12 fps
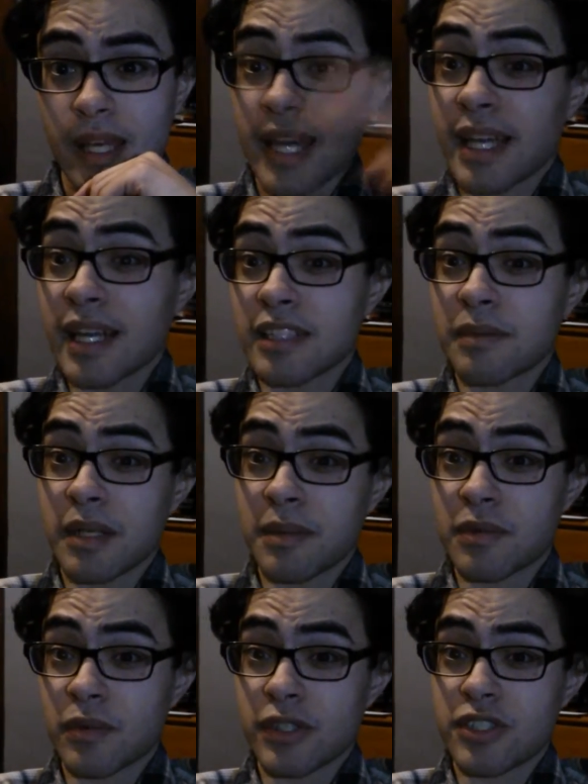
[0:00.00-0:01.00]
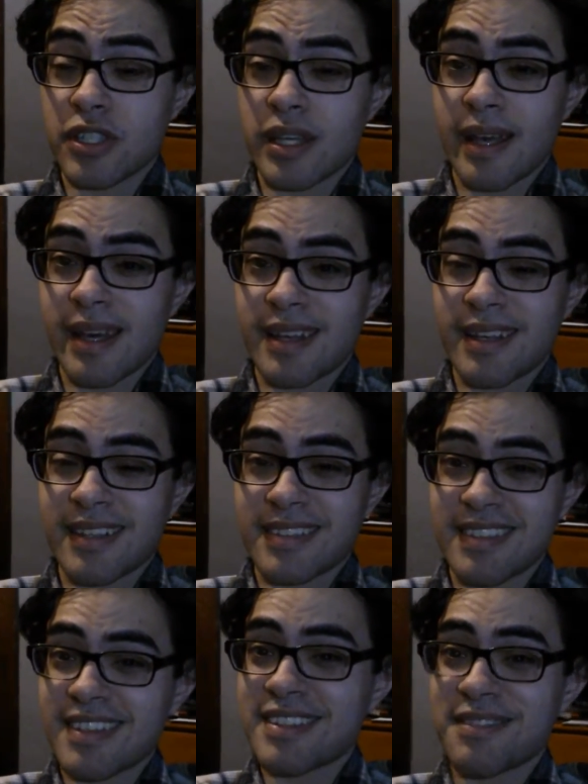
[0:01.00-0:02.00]
Hey guys, my name is Richy, and uh,
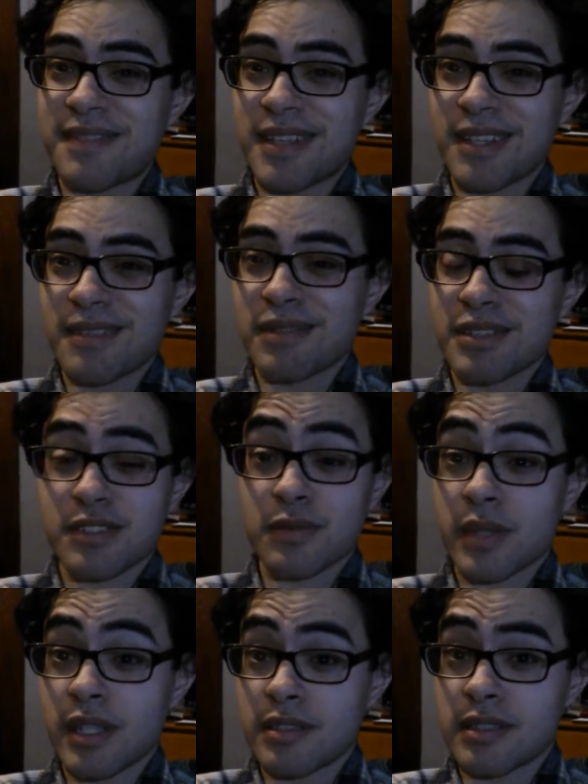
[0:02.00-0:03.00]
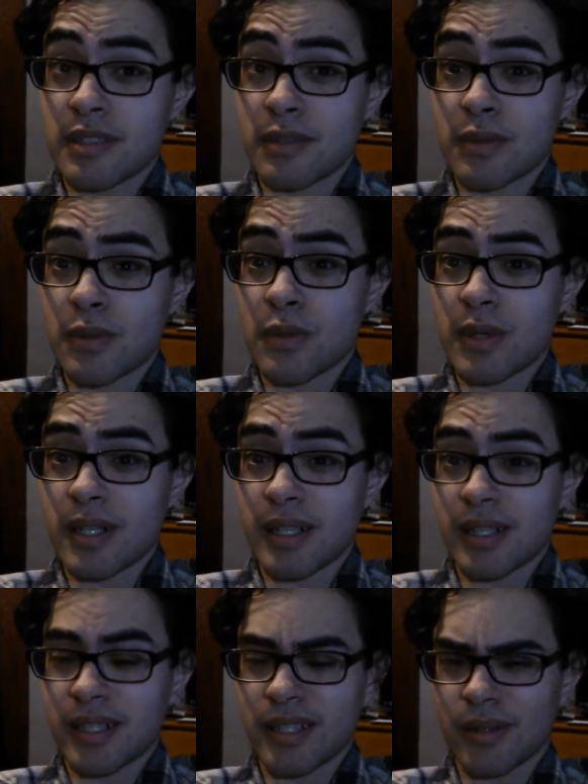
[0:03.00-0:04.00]
today's video I just wanted to,
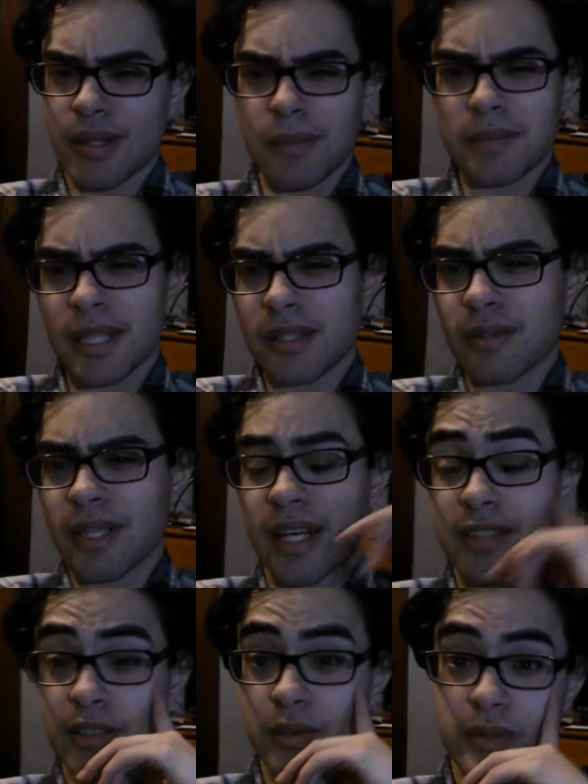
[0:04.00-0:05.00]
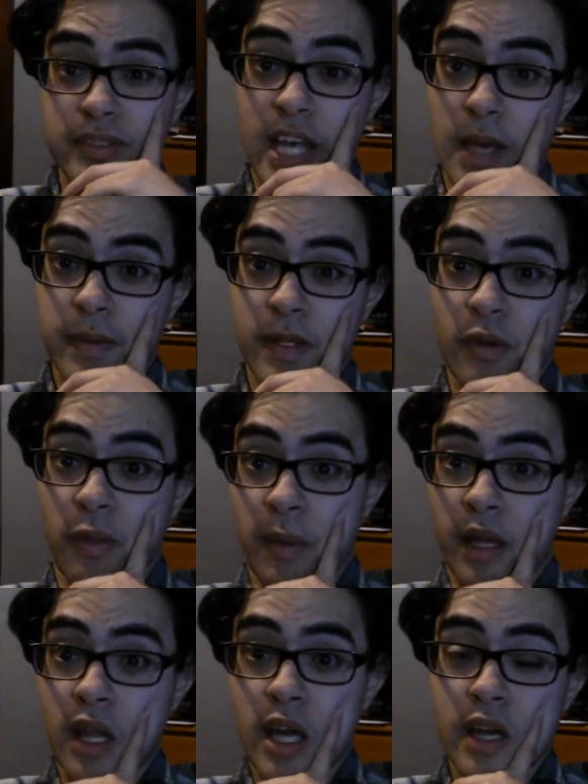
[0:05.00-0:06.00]
uh, you know, update you guys on what's happening with
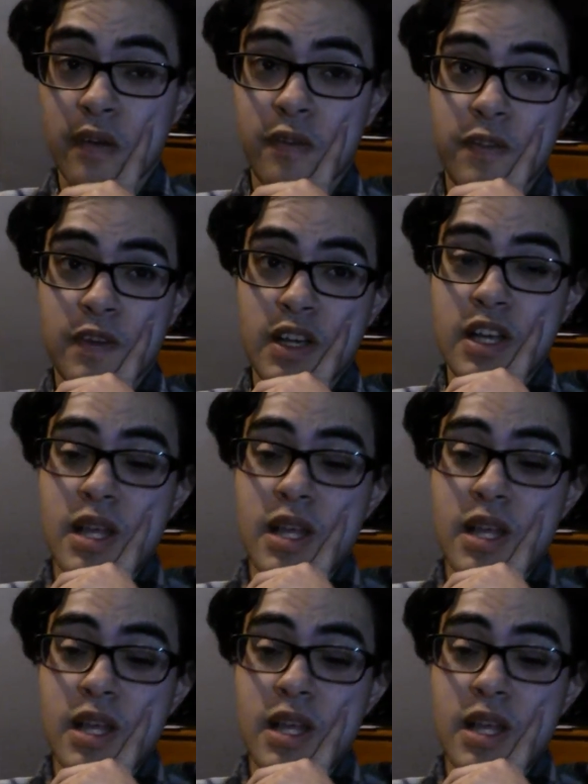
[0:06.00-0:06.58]
my life.